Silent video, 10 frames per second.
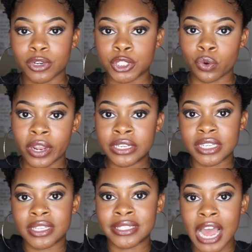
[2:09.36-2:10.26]
short and
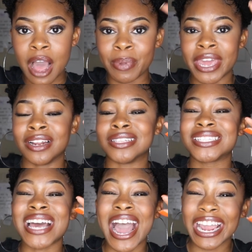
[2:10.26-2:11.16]
just the top had a
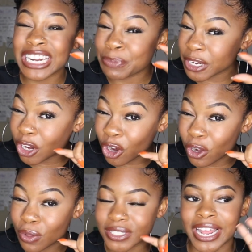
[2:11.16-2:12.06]
tiny bit of
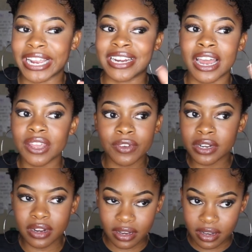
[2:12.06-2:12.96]
curls, like not
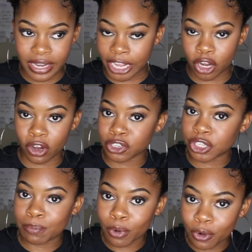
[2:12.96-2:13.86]
even like curls you
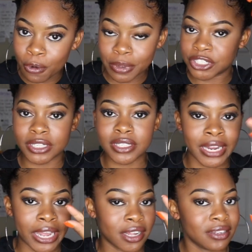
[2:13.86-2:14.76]
can pull, but just
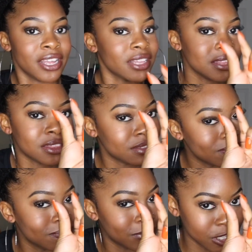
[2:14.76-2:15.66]
like
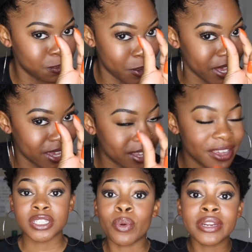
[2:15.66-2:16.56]
this
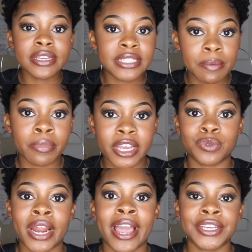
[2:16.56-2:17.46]
big. So in December is
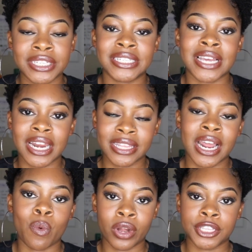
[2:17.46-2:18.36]
when I actually decided that
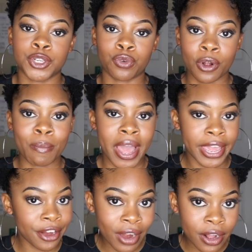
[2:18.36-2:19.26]
I wanted to grow my
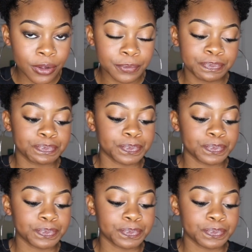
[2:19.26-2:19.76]
hair out.